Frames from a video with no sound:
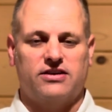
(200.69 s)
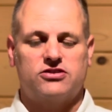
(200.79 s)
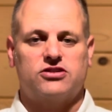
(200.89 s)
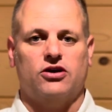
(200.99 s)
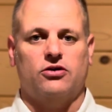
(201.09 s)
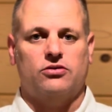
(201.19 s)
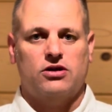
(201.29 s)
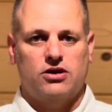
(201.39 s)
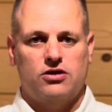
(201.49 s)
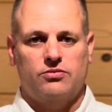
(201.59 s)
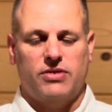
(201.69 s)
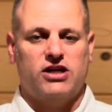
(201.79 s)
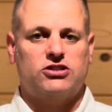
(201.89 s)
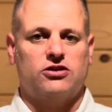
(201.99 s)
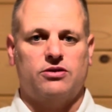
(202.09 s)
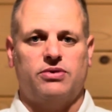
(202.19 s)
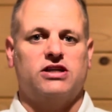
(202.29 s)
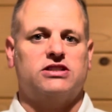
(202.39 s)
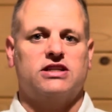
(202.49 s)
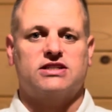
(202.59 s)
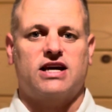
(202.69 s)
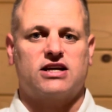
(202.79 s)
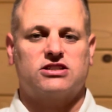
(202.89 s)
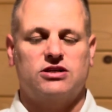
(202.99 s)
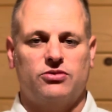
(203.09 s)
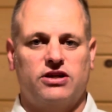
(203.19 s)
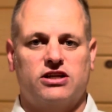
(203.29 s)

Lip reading: So make sure the patient is actually breathing.